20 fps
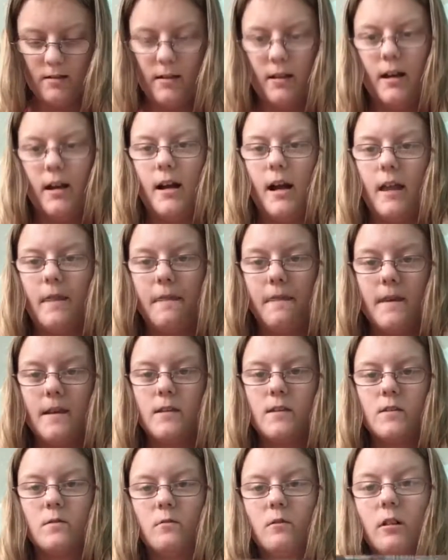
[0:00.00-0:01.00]
See, I got
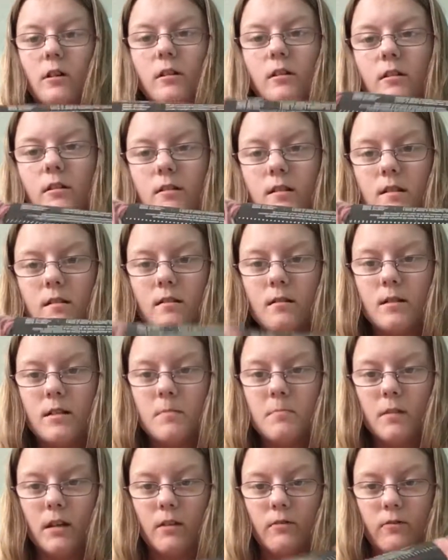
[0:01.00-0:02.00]
this one
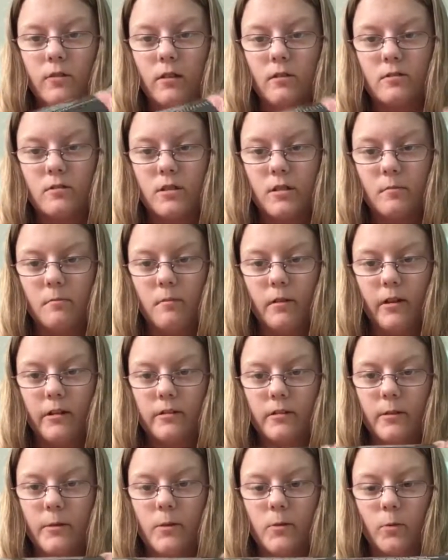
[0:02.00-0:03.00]
to make friendship
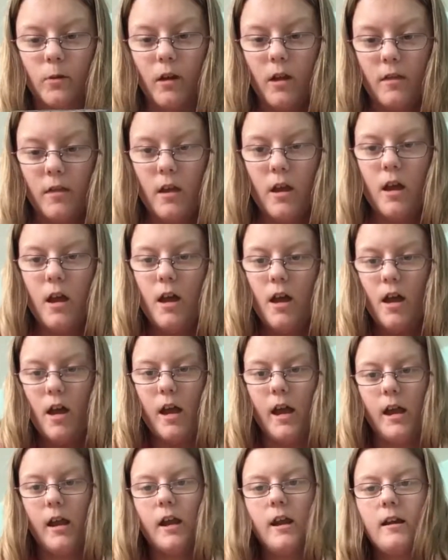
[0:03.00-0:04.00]
bracelets with,
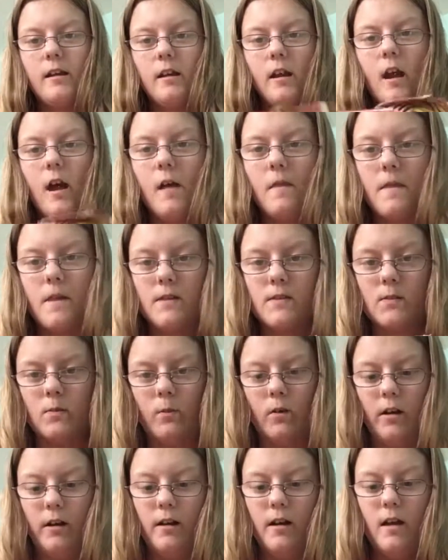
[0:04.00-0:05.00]
and this
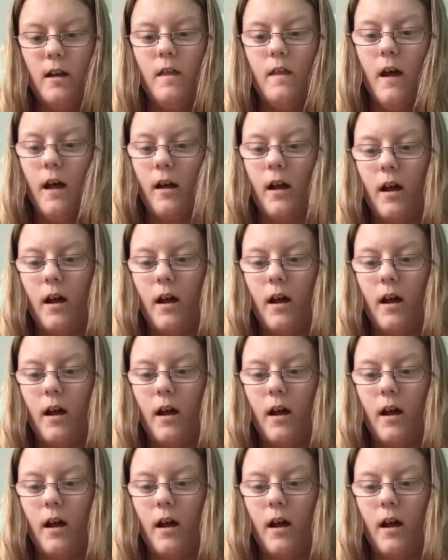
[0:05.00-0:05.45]
one. I